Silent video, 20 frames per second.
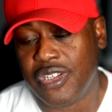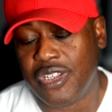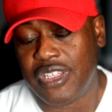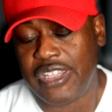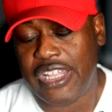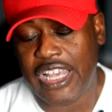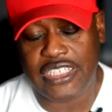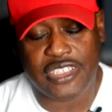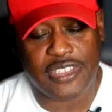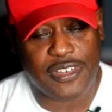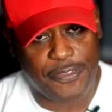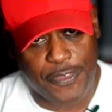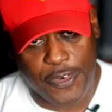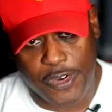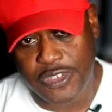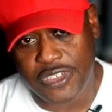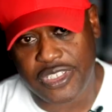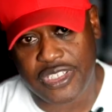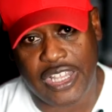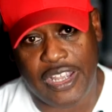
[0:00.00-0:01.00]
That's the
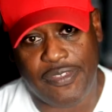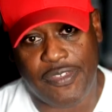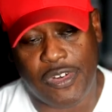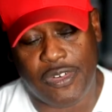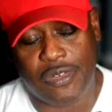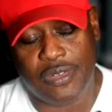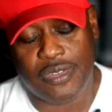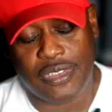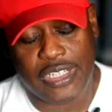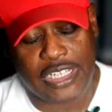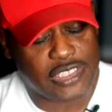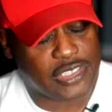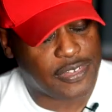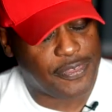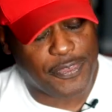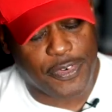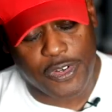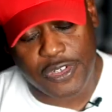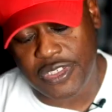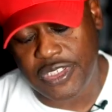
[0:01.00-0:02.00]
first level. That's the
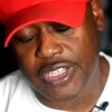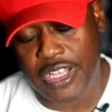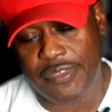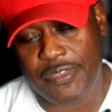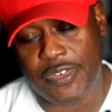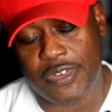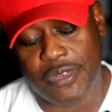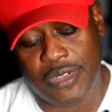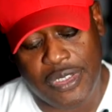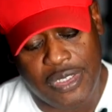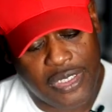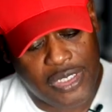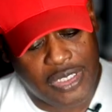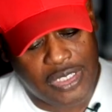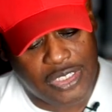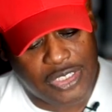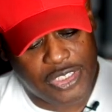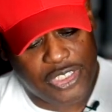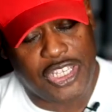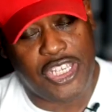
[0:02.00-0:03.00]
first level.
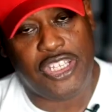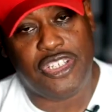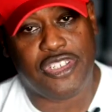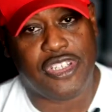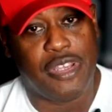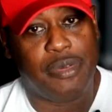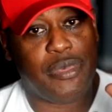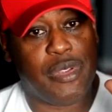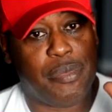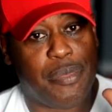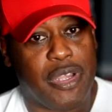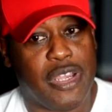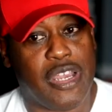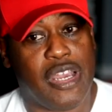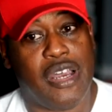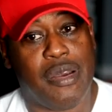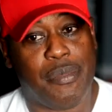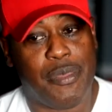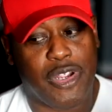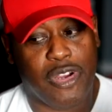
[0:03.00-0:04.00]
Teach them to
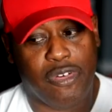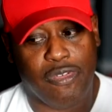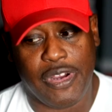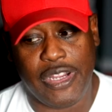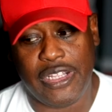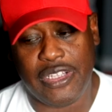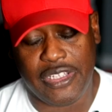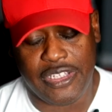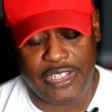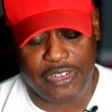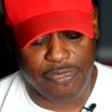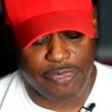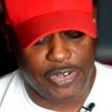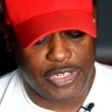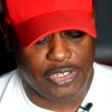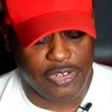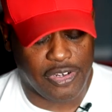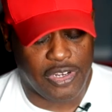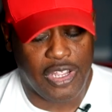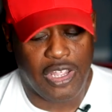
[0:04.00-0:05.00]
become a great
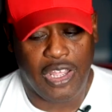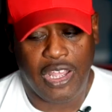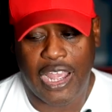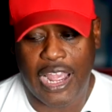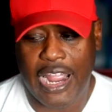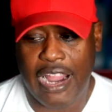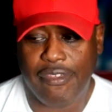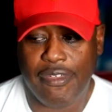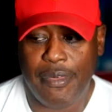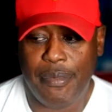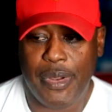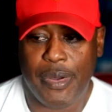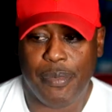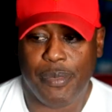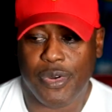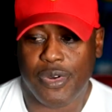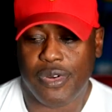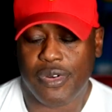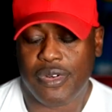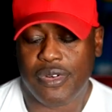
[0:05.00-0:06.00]
reader. I
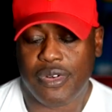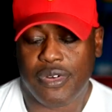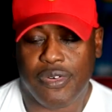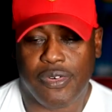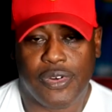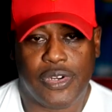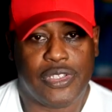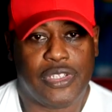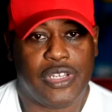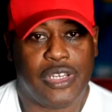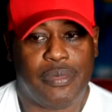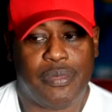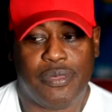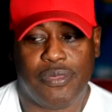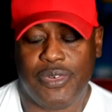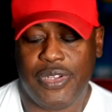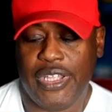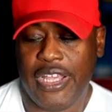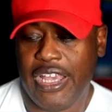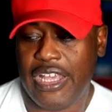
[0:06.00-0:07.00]
remember growing
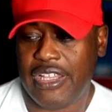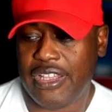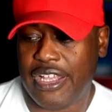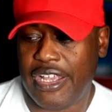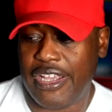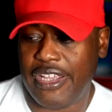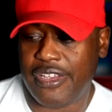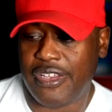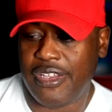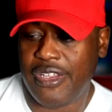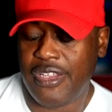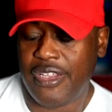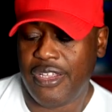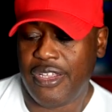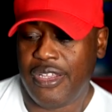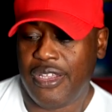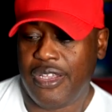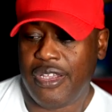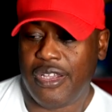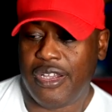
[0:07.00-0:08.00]
up, we had like
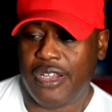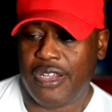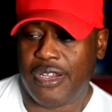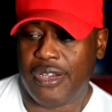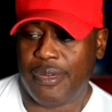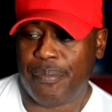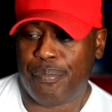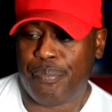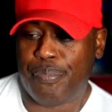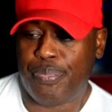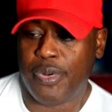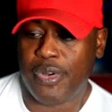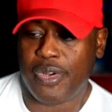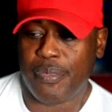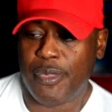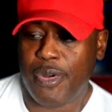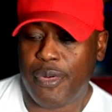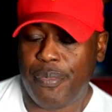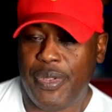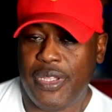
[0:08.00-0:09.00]
uh,
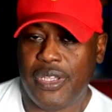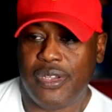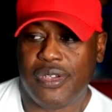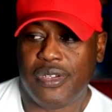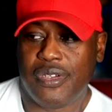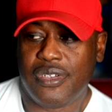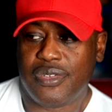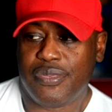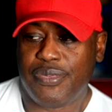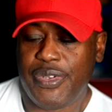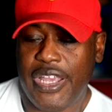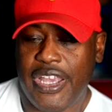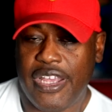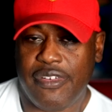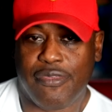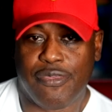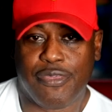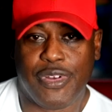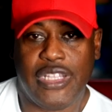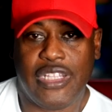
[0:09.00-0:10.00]
bookmobiles, we
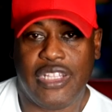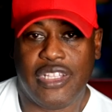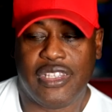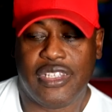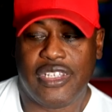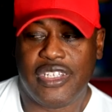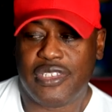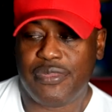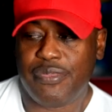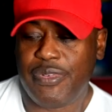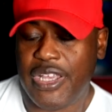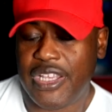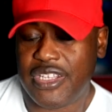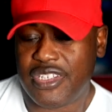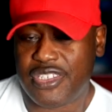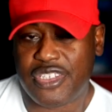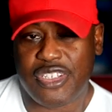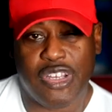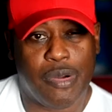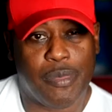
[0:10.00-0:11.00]
had reading lists, we had
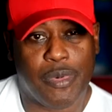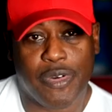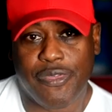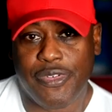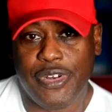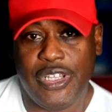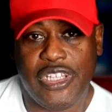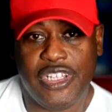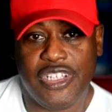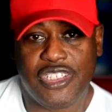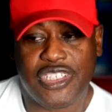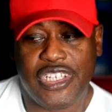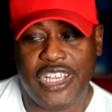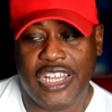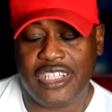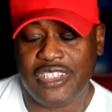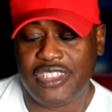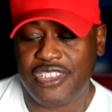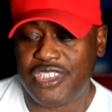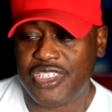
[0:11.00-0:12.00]
summer reading
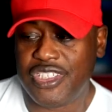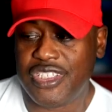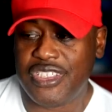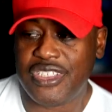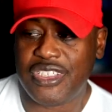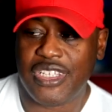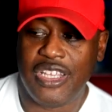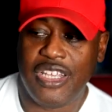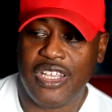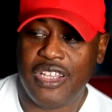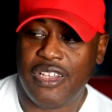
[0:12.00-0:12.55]
challenges